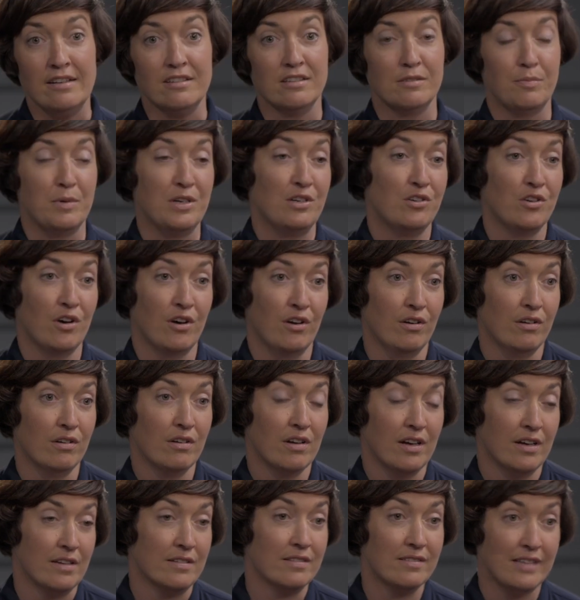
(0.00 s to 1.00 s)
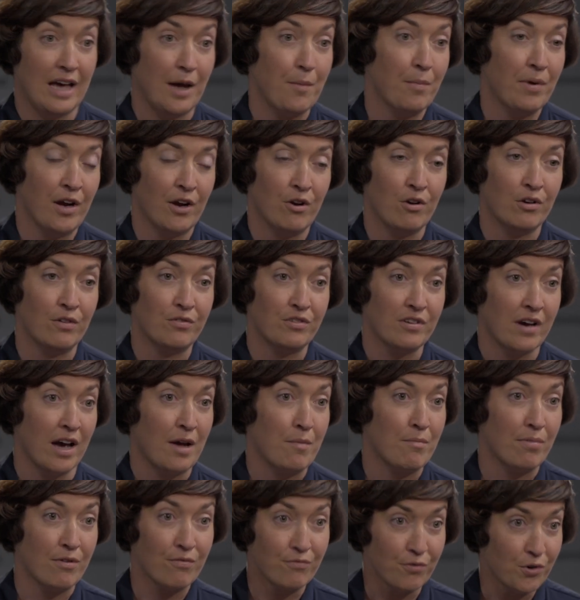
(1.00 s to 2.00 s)
to be done a set period of time
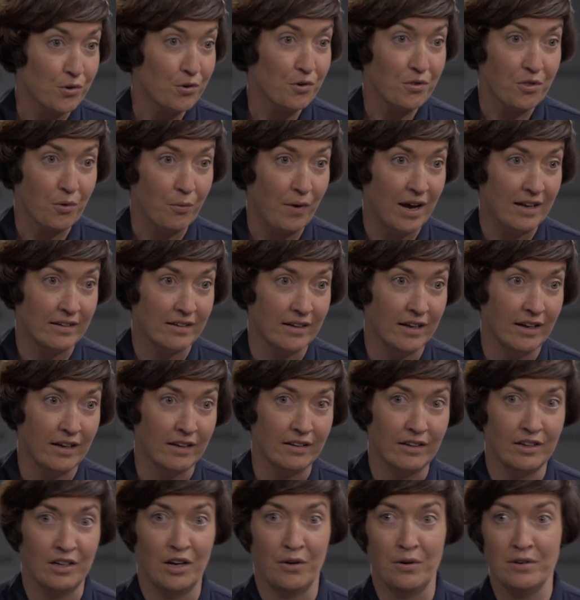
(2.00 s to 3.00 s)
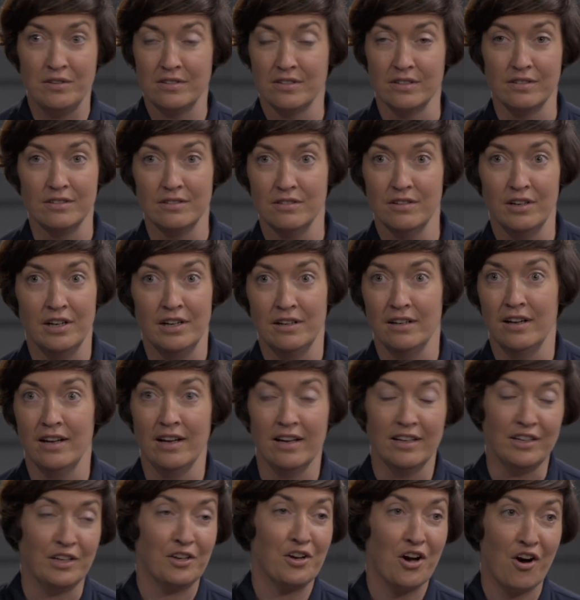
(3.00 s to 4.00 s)
before the wedding.
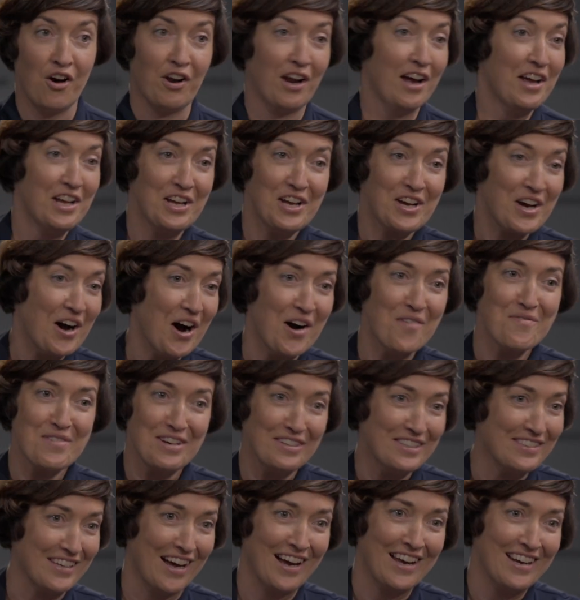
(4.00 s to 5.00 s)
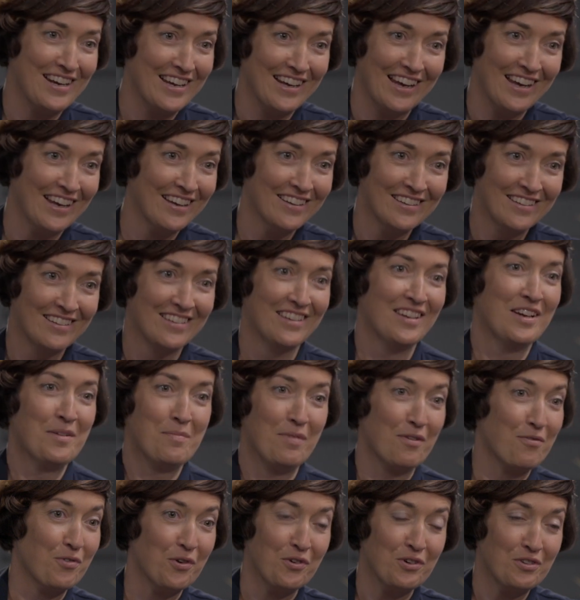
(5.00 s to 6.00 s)
You can't be signing it
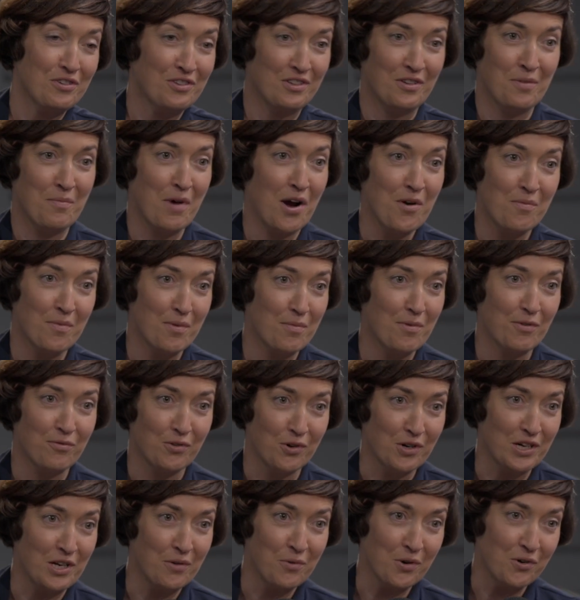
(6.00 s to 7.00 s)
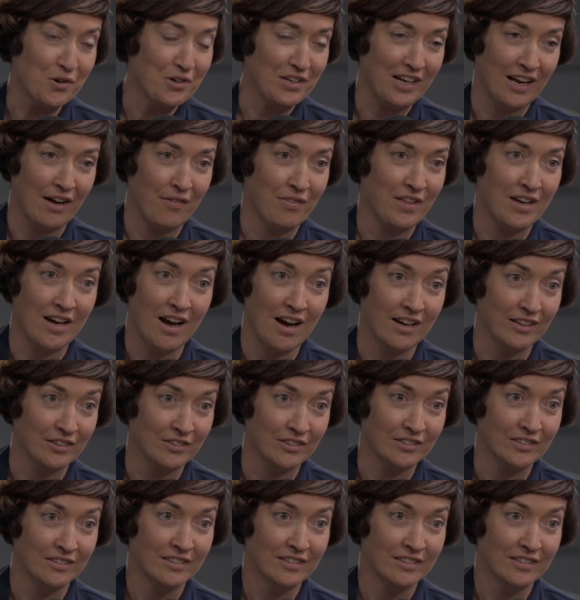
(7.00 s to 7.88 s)
before the moment before you walk down the aisle.